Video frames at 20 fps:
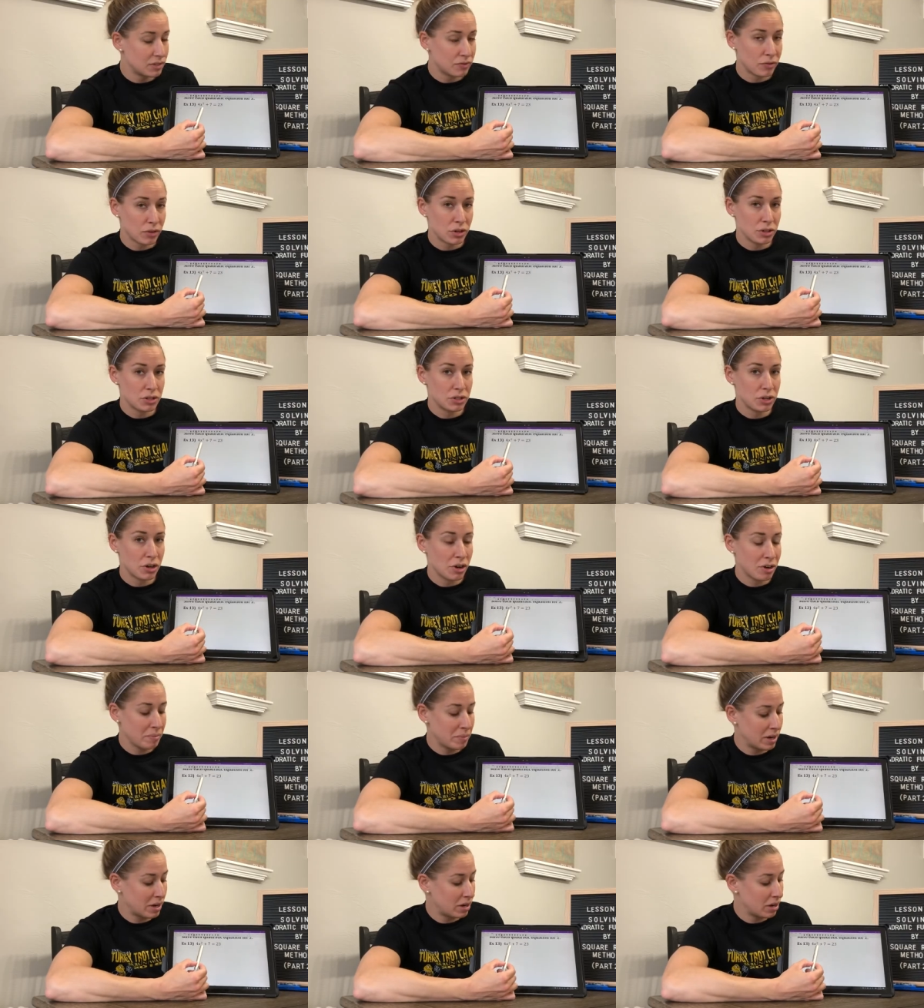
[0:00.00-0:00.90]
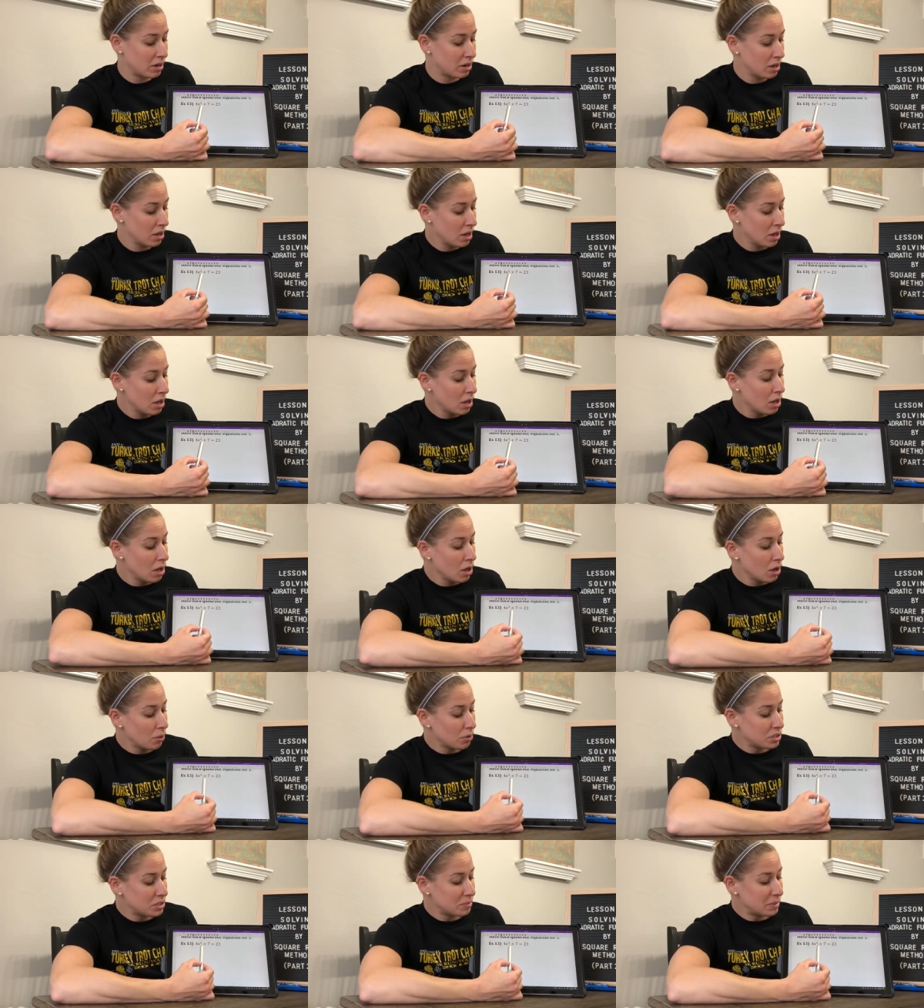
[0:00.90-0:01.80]
first term here,
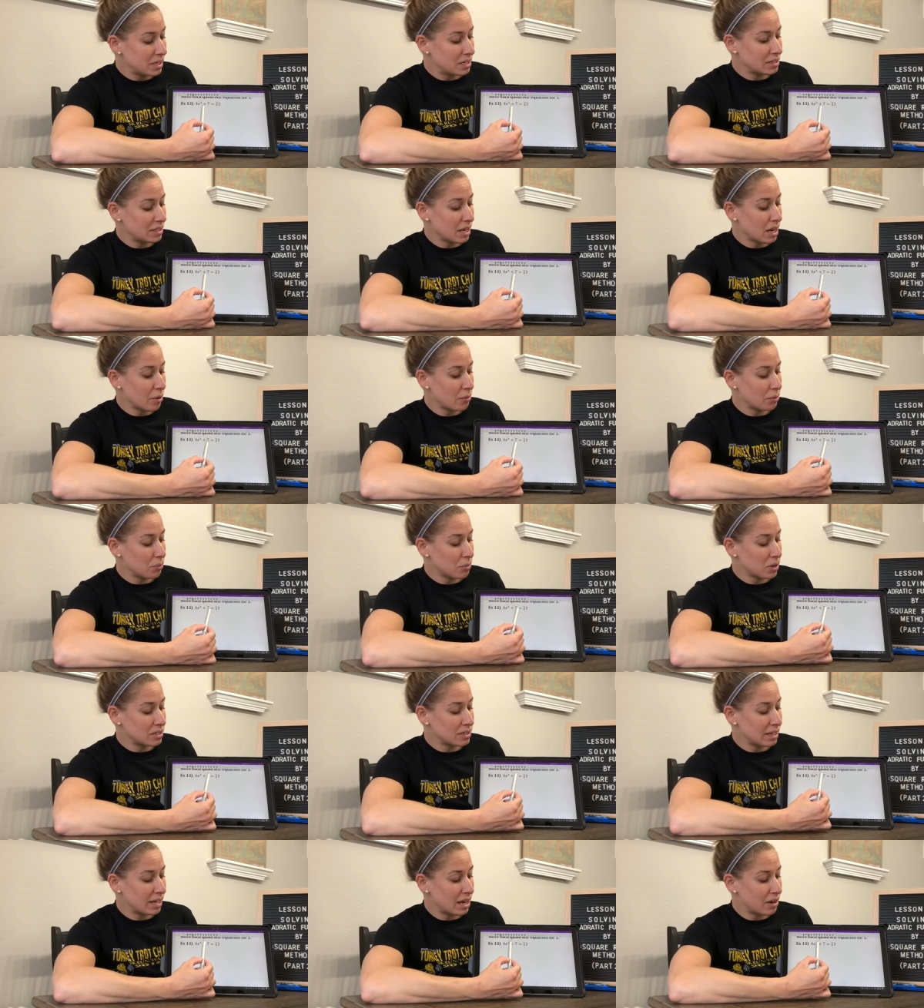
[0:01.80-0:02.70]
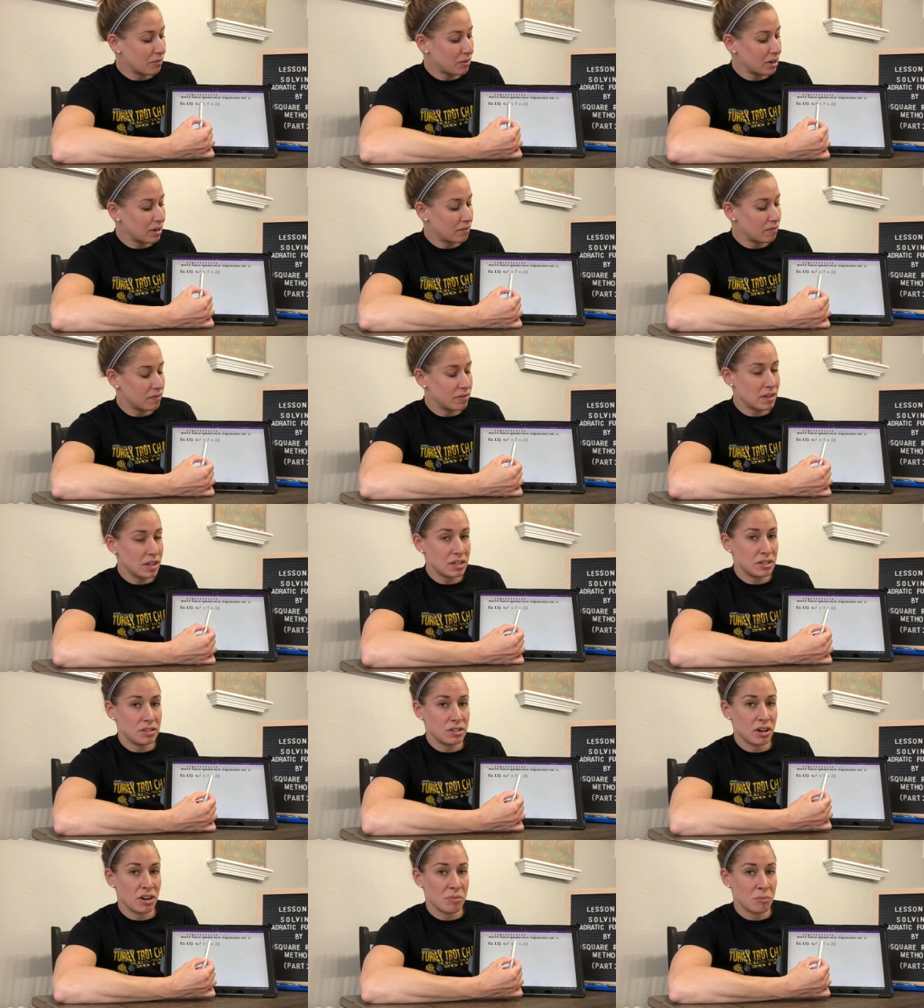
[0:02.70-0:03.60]
which means that I would want to get rid of
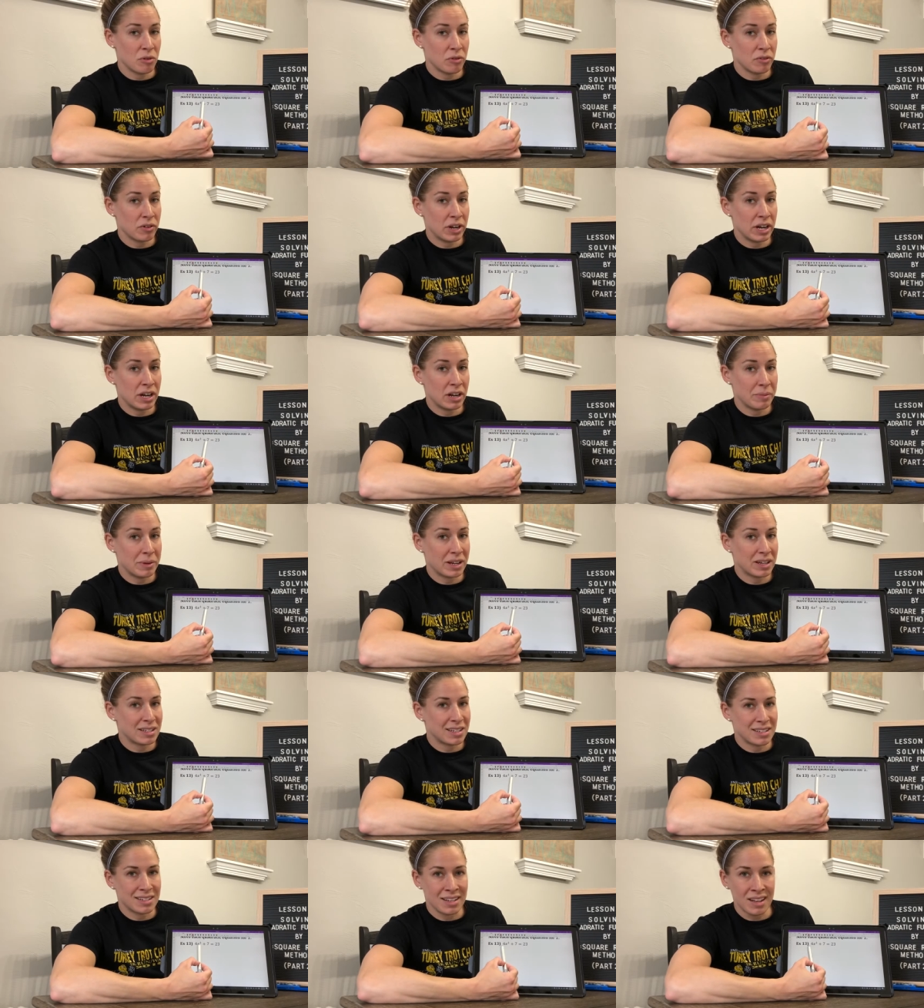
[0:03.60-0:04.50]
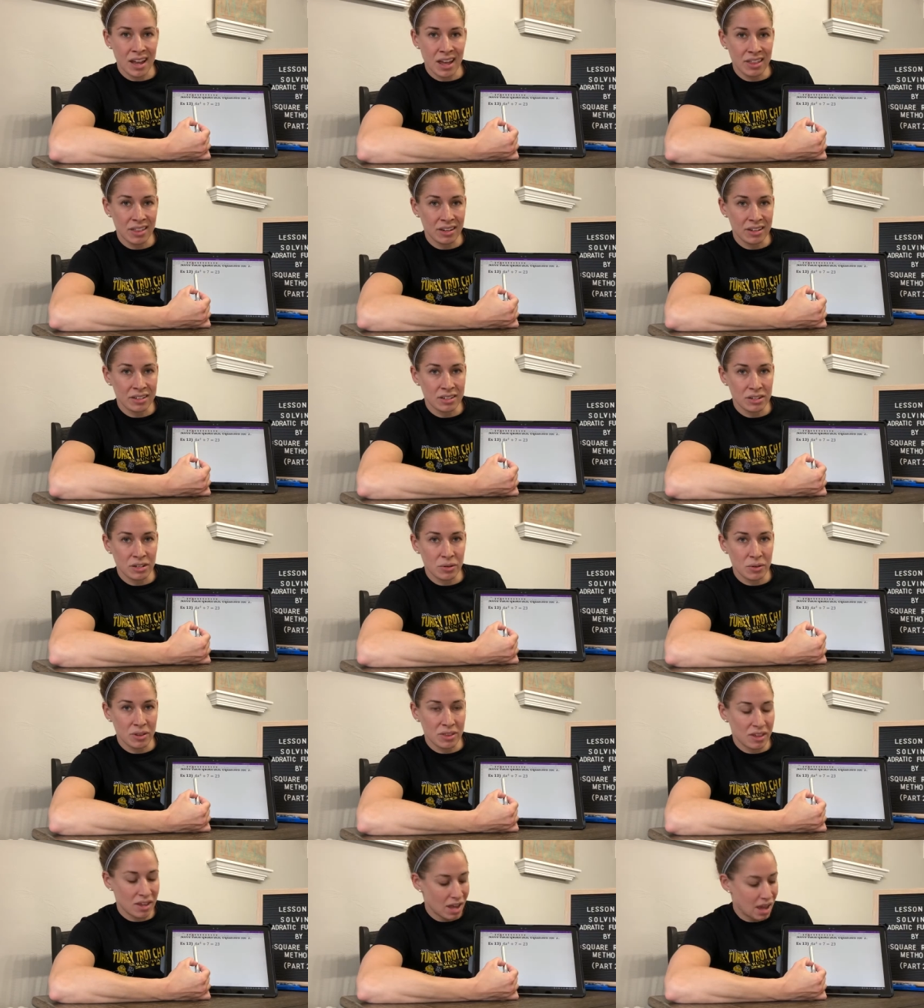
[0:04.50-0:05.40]
this term over here because it has nothing to do
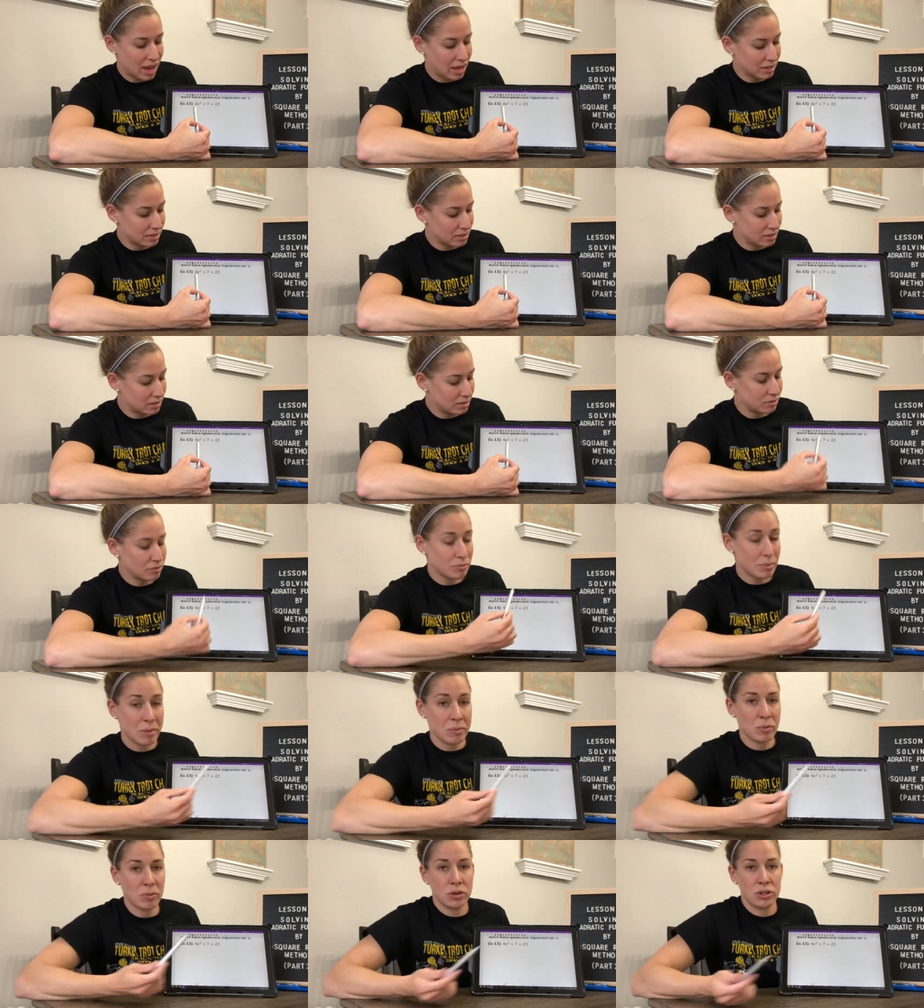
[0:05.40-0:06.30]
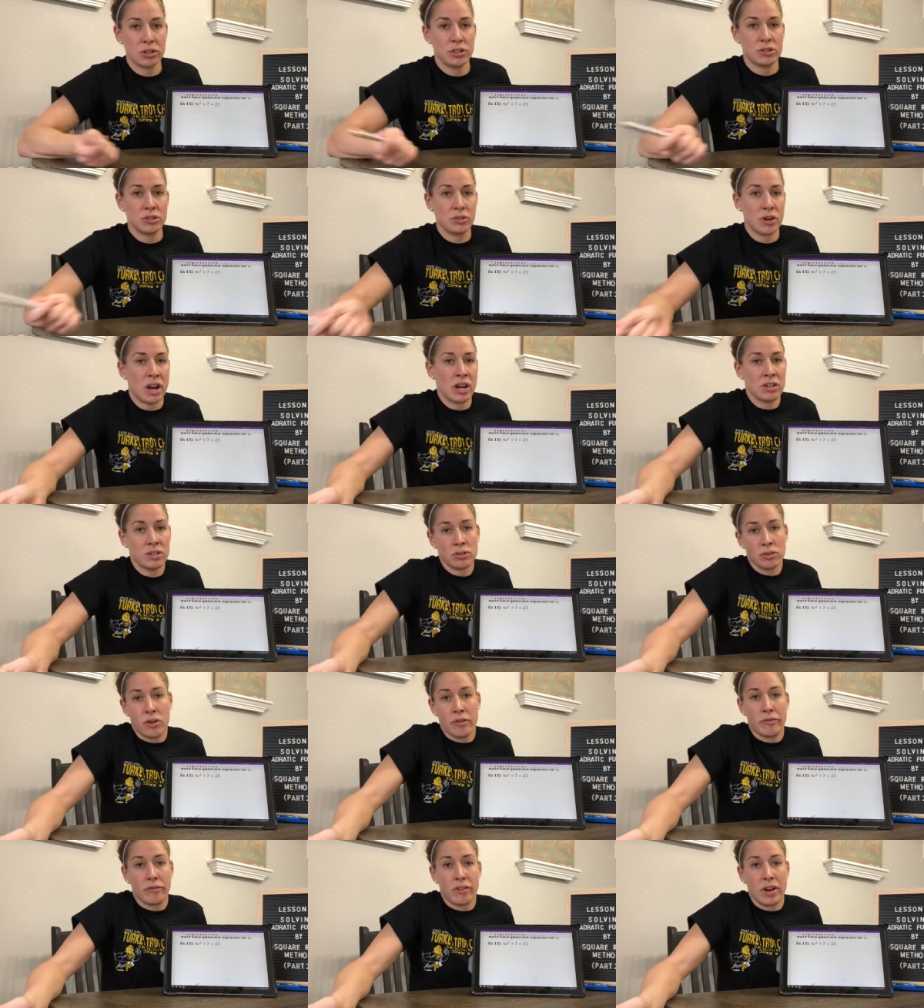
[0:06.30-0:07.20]
with the x. Remember, we're just trying to
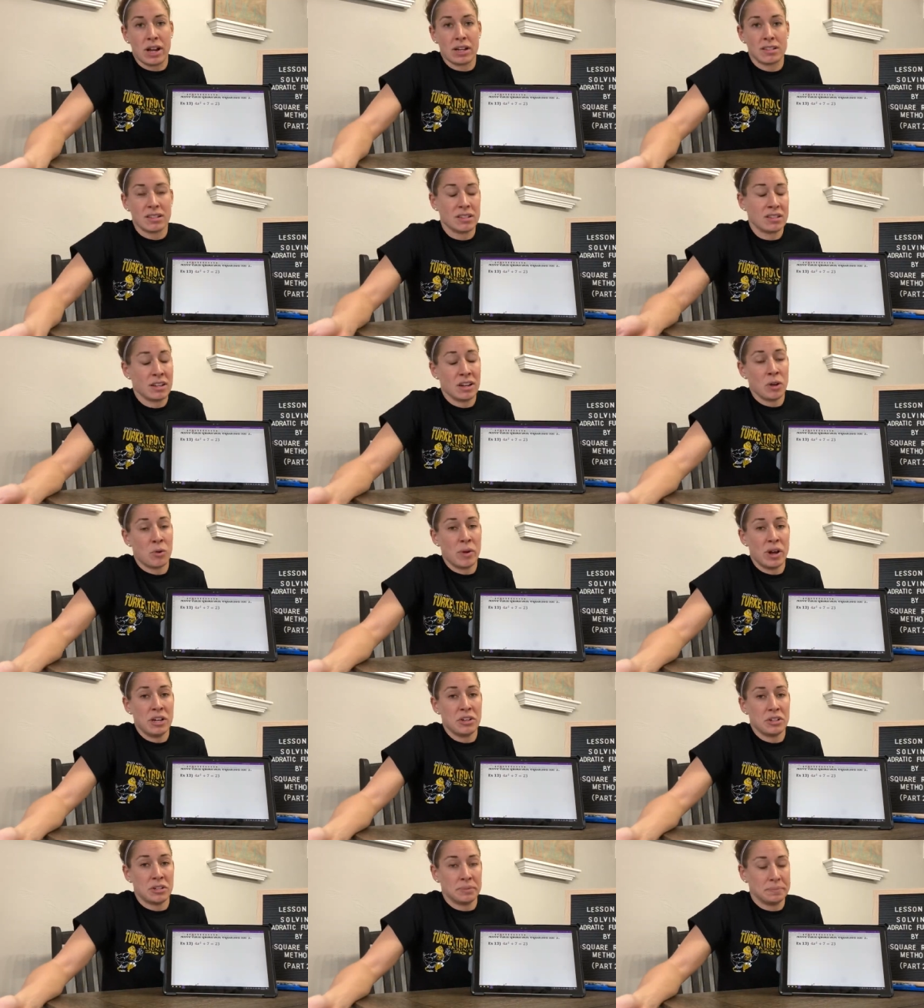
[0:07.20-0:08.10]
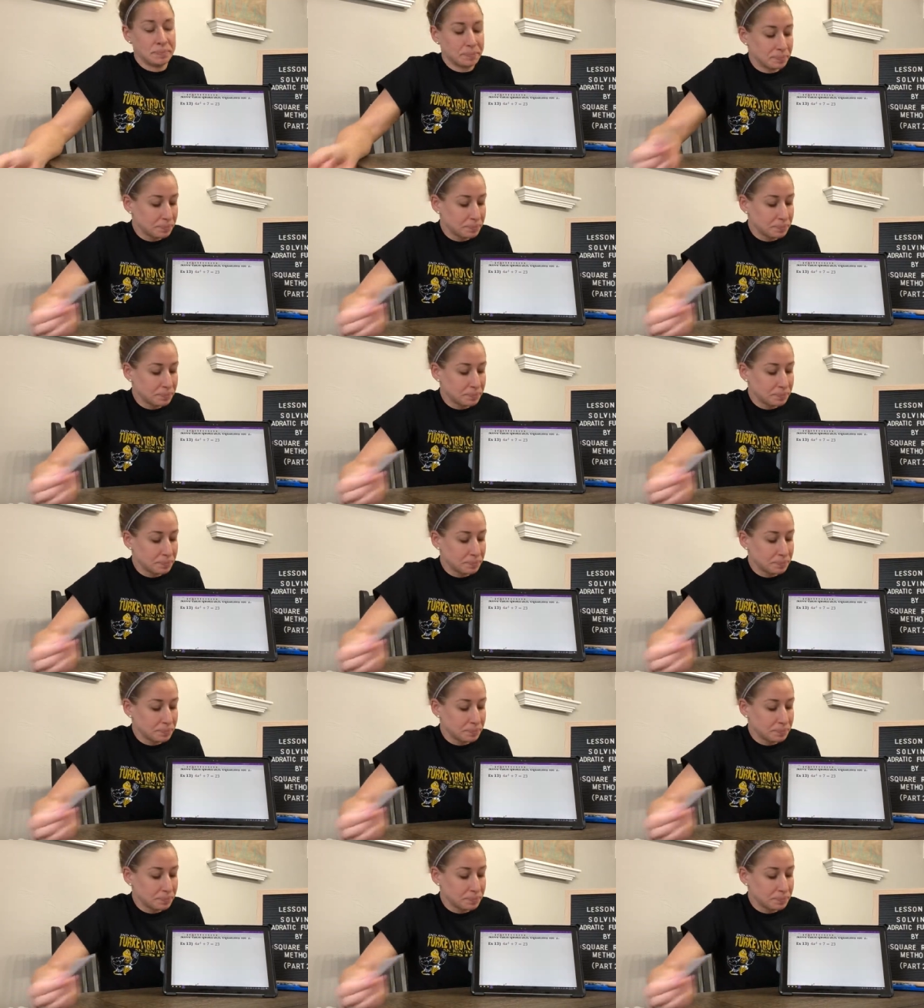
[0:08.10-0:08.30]
solve for x. It's an equation.